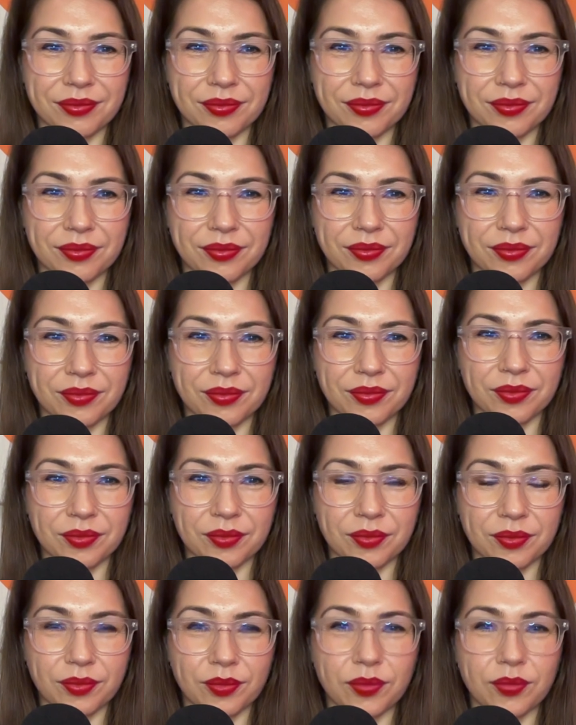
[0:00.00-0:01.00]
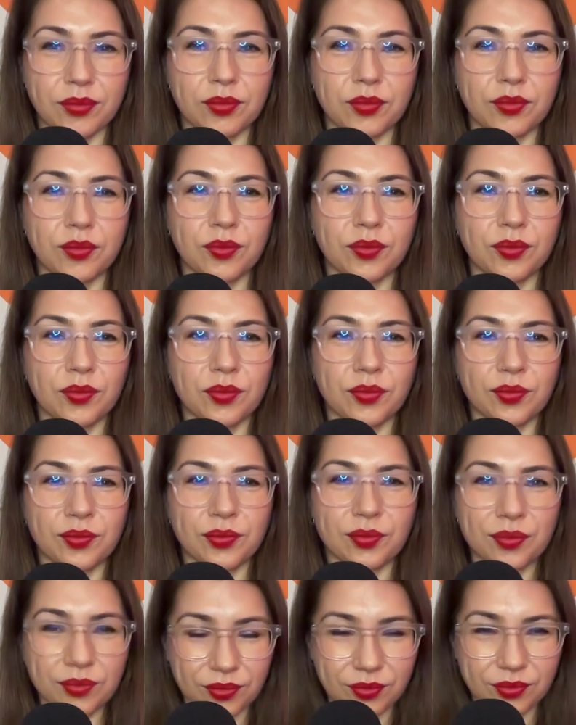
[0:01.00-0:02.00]

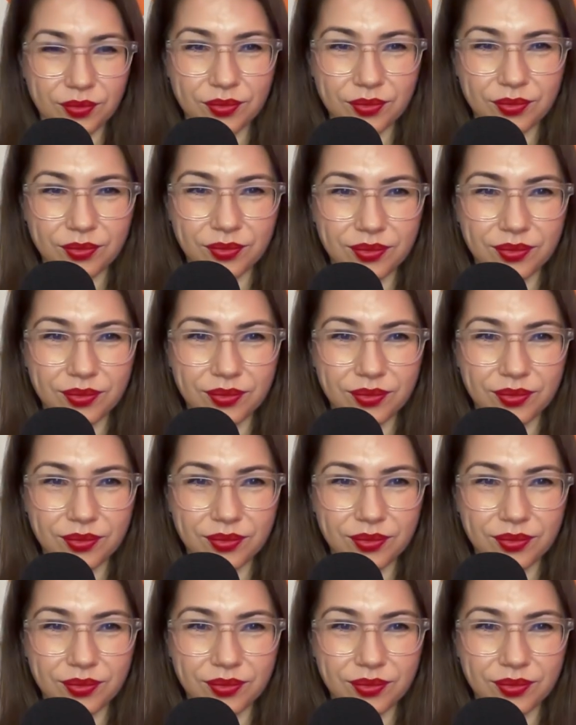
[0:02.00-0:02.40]
The person shown says nothing.